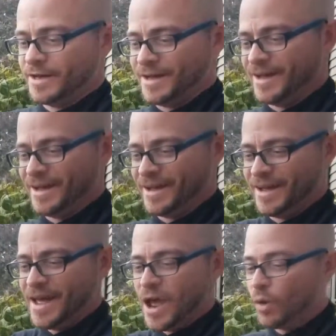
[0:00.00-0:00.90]

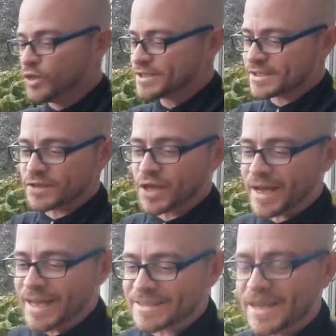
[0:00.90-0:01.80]
Well, this is the
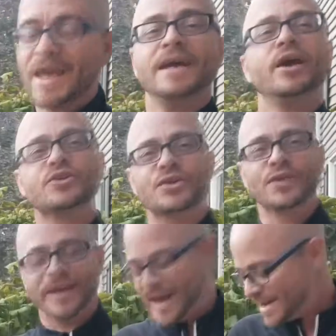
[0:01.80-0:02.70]
thing. Here's the
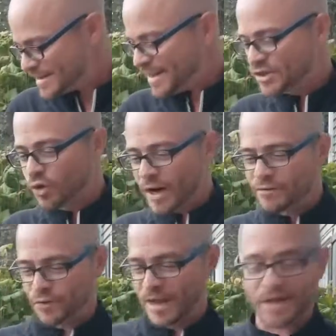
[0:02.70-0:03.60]
thing, guys. It's great
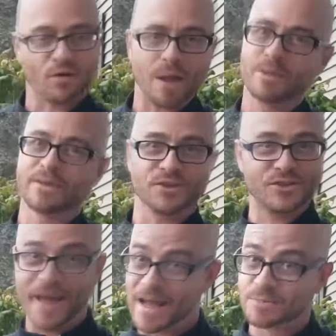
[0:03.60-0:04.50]
for like grabbing little
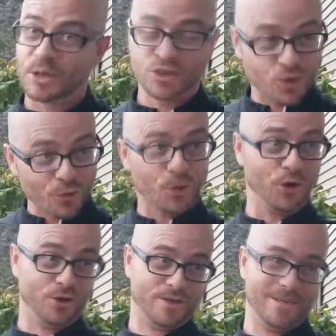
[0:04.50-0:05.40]
snacks because you're the
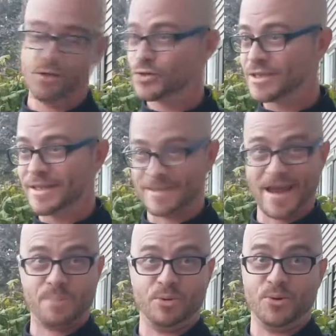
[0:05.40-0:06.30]
cook and you see this
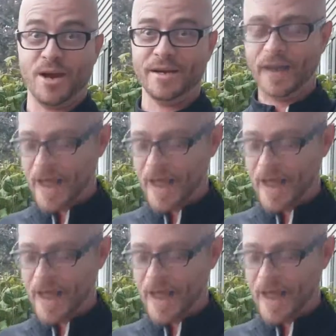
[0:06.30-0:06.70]
happen, right?